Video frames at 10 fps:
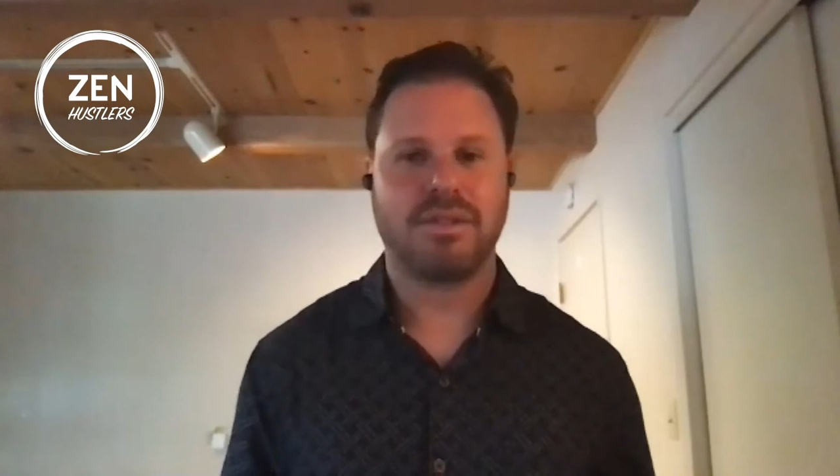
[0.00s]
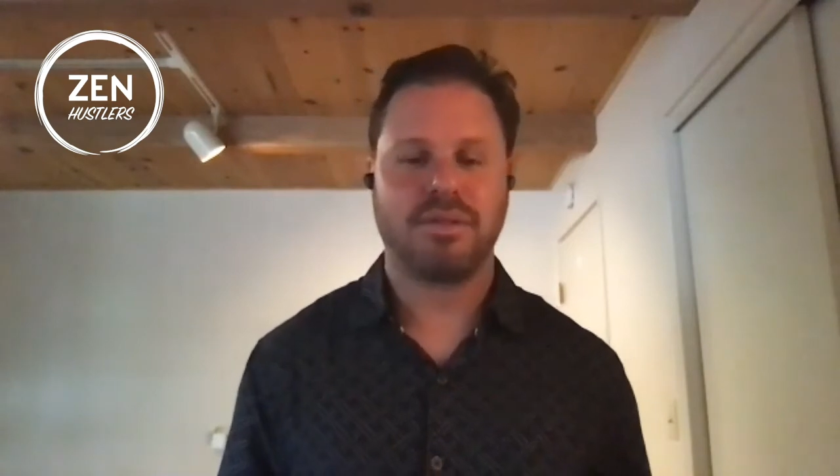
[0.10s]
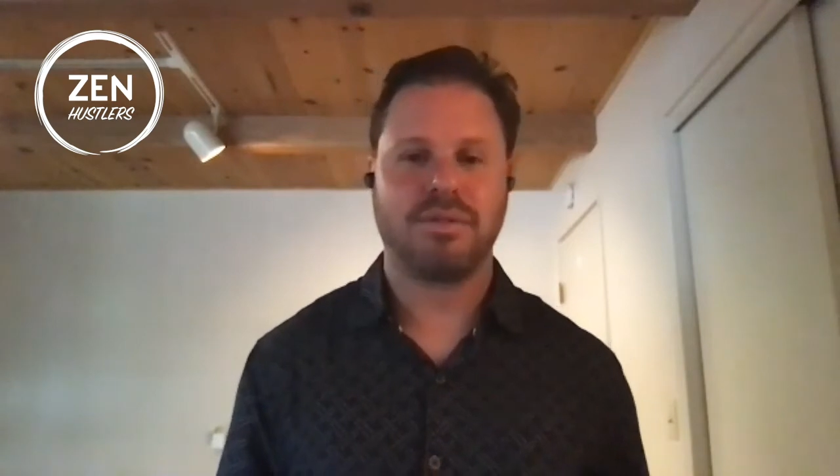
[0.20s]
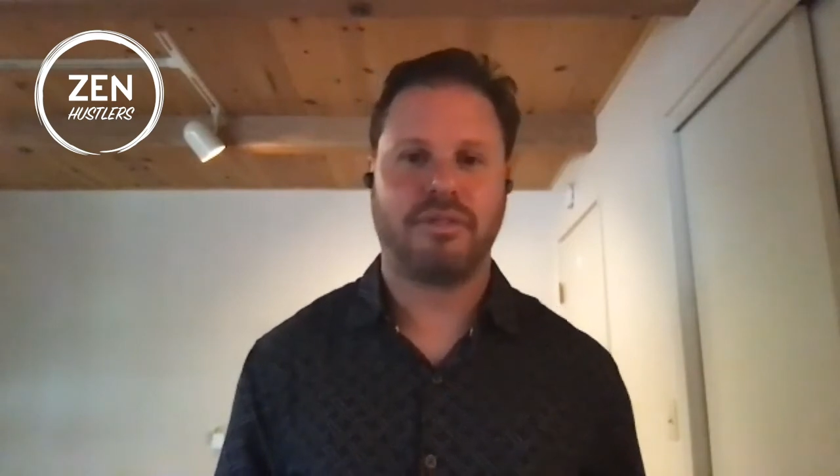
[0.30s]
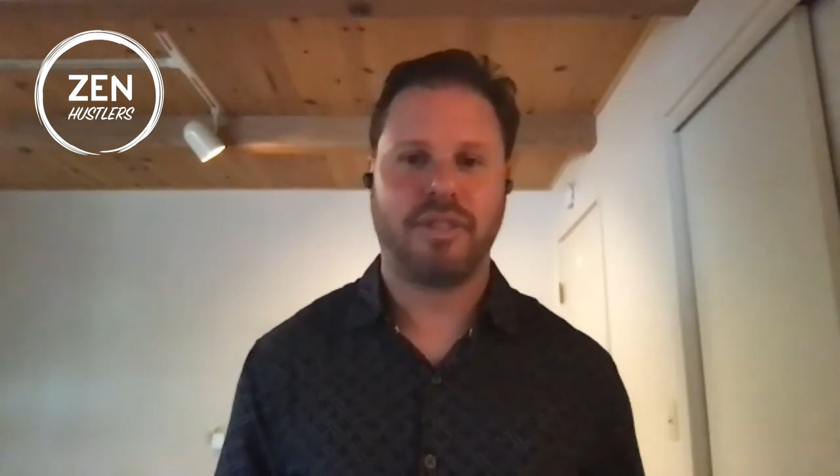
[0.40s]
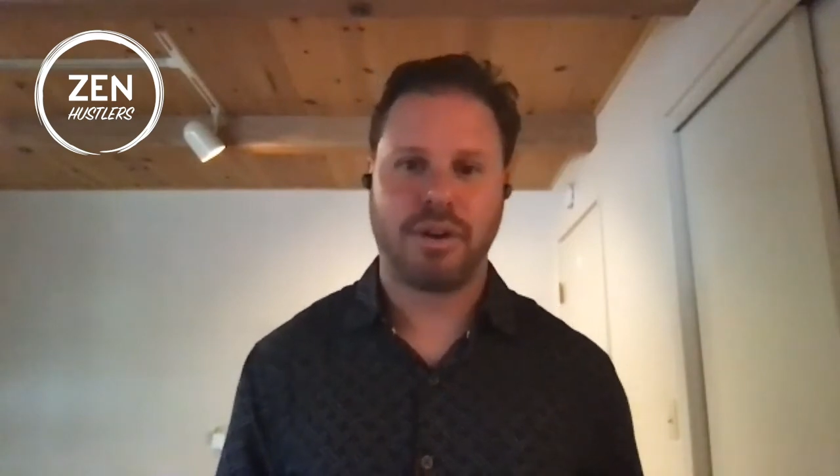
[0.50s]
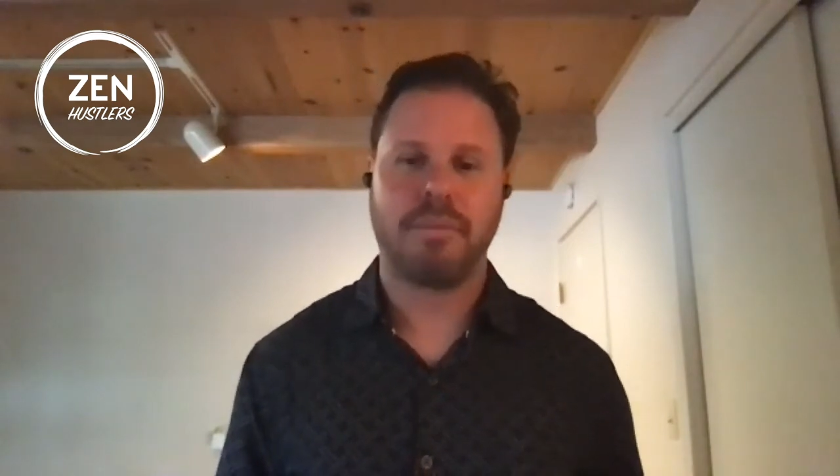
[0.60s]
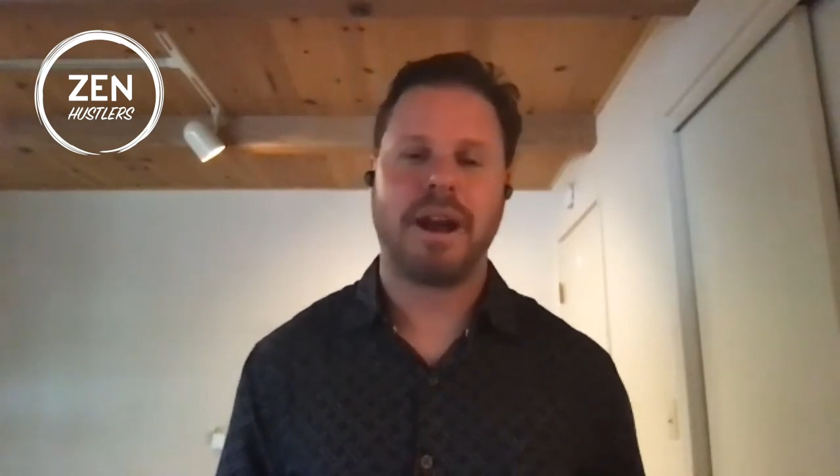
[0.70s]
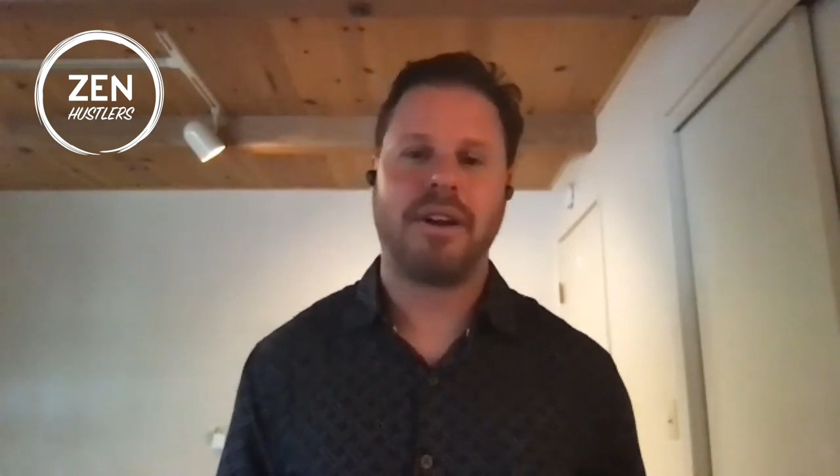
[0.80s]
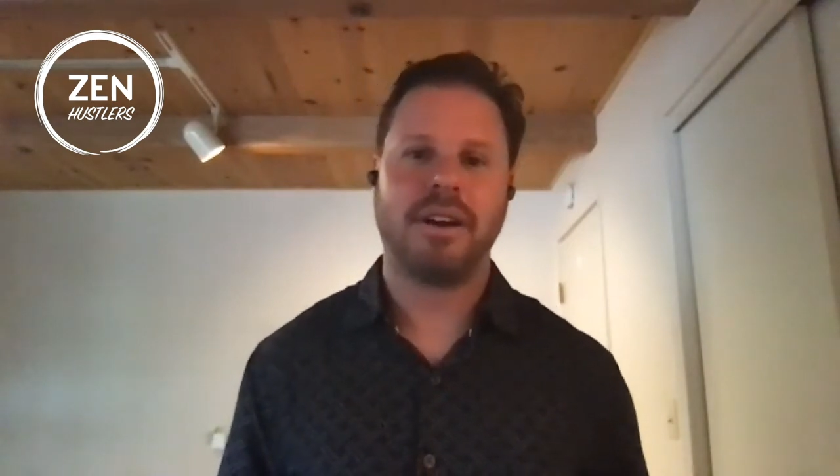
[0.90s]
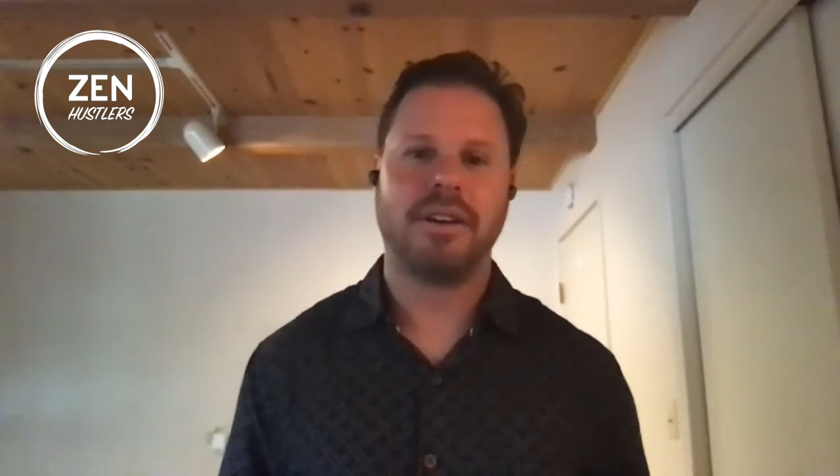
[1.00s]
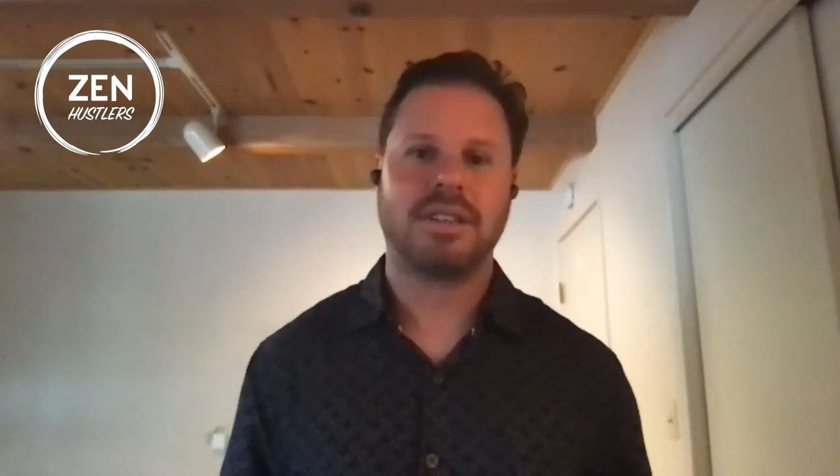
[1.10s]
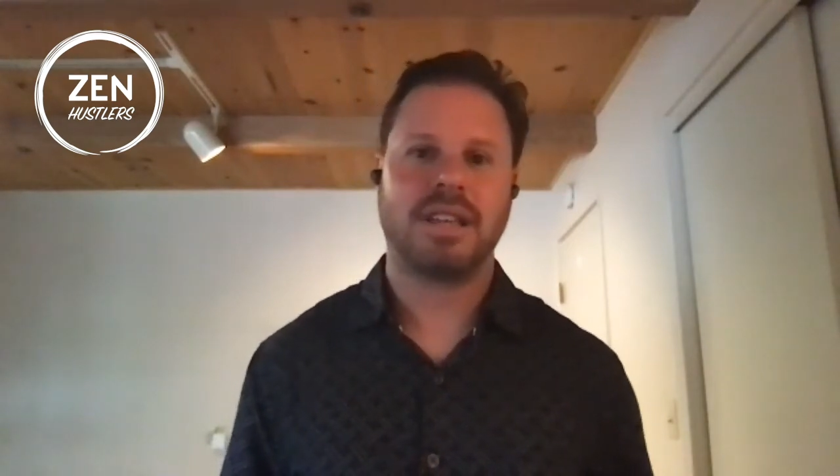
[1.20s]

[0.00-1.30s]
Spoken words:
through fear barriers.